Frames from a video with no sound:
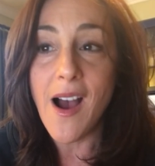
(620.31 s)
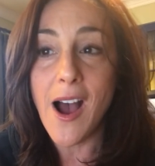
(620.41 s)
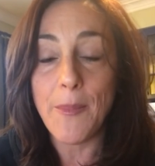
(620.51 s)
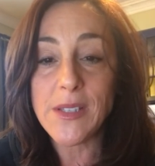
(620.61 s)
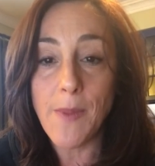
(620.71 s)

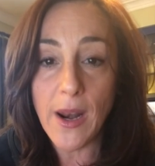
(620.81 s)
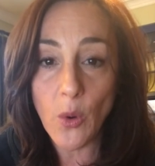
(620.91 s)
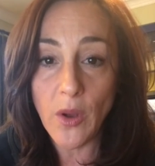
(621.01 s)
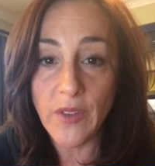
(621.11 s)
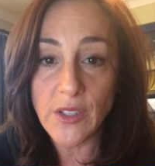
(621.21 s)
Um, it's about
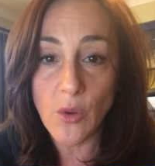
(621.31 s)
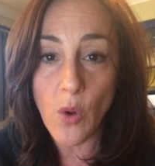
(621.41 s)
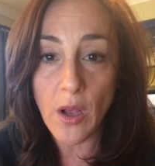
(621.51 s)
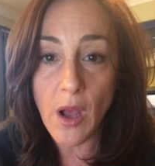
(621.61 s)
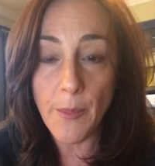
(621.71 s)
equivalent to
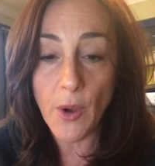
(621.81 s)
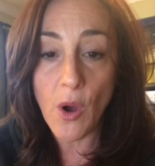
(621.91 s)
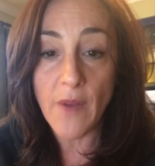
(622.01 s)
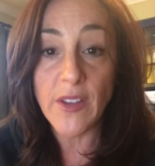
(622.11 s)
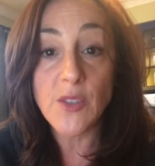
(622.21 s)
one cup of
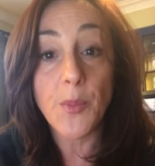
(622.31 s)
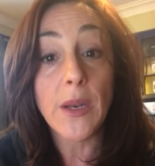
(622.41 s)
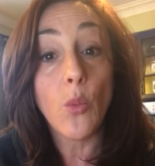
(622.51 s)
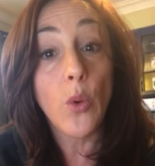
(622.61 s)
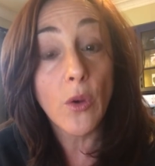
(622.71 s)
coffee, but
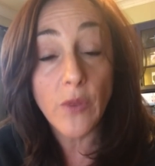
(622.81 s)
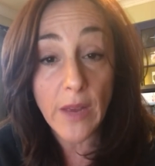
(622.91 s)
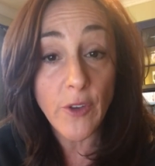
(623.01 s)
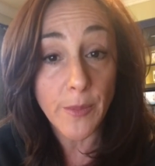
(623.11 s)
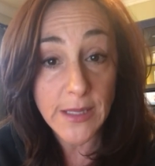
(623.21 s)
it will
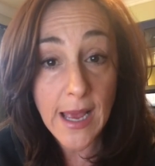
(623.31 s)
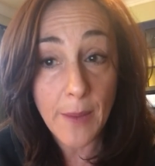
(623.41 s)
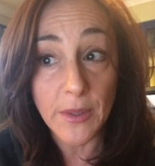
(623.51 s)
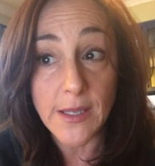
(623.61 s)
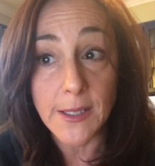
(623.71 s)
rev your
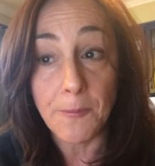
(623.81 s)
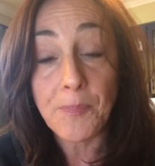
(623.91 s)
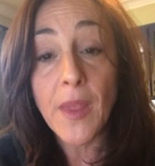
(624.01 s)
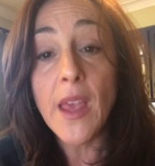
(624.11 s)
metabolism.